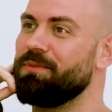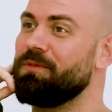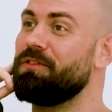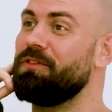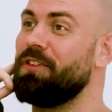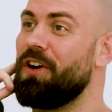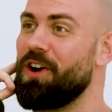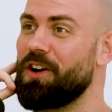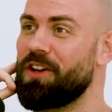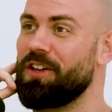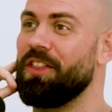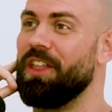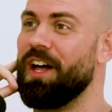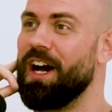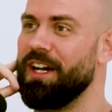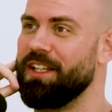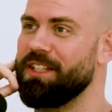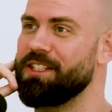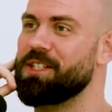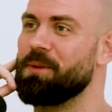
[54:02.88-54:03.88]
Fuck
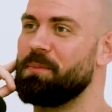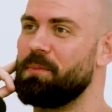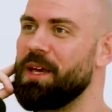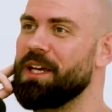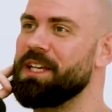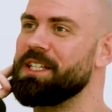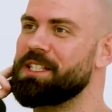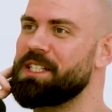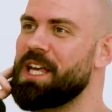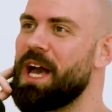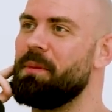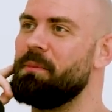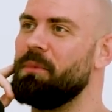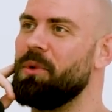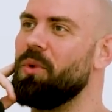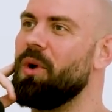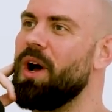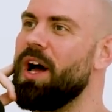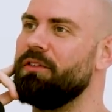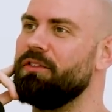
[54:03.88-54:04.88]
that. That's the biggest
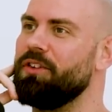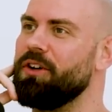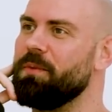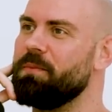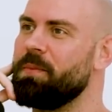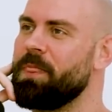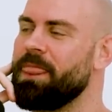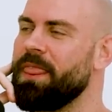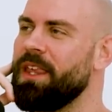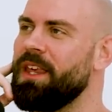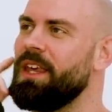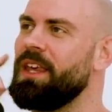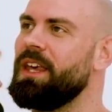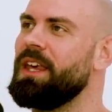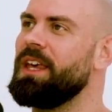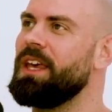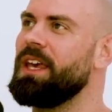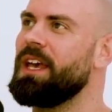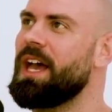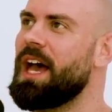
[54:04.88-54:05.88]
gamble ever.
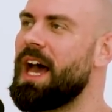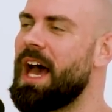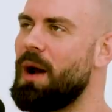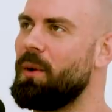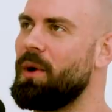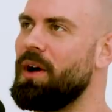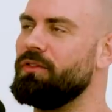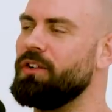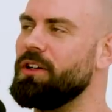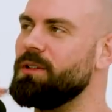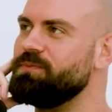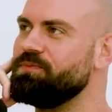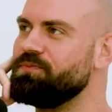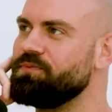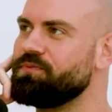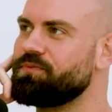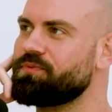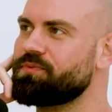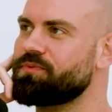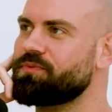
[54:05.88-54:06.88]
However,
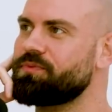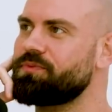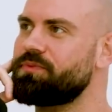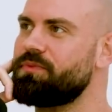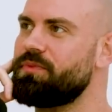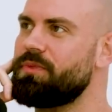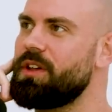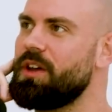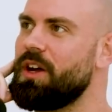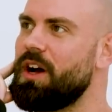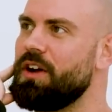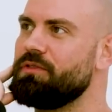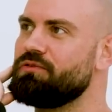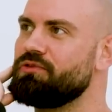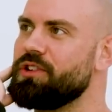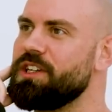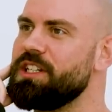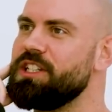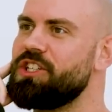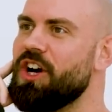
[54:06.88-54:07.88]
I've
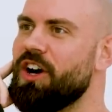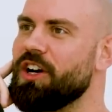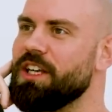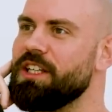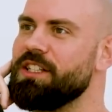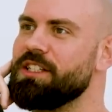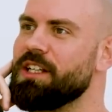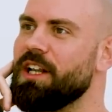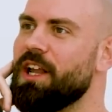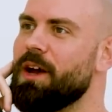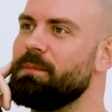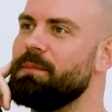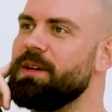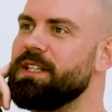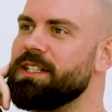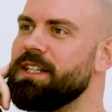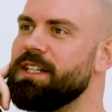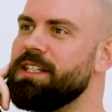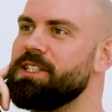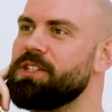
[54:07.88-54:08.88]
really dug into like
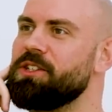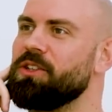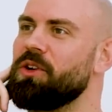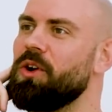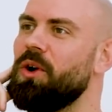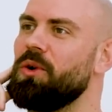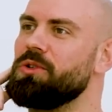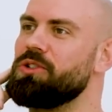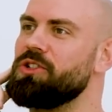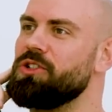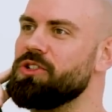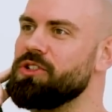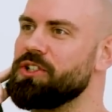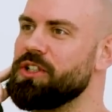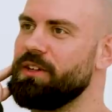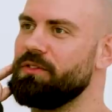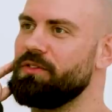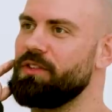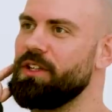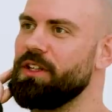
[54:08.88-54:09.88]
Middle Eastern cultures and
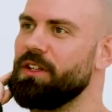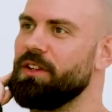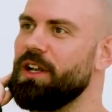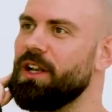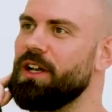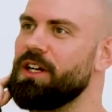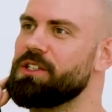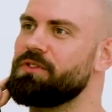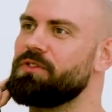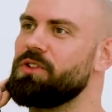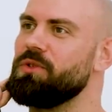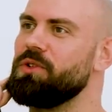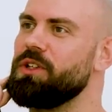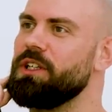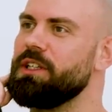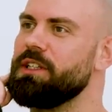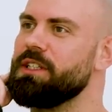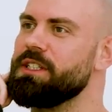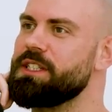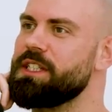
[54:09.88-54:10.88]
everything in the last few
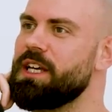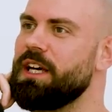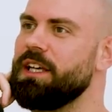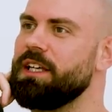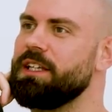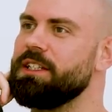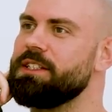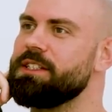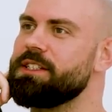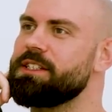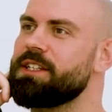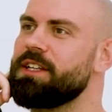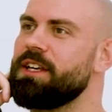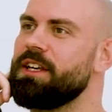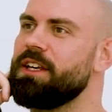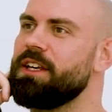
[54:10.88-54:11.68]
years, and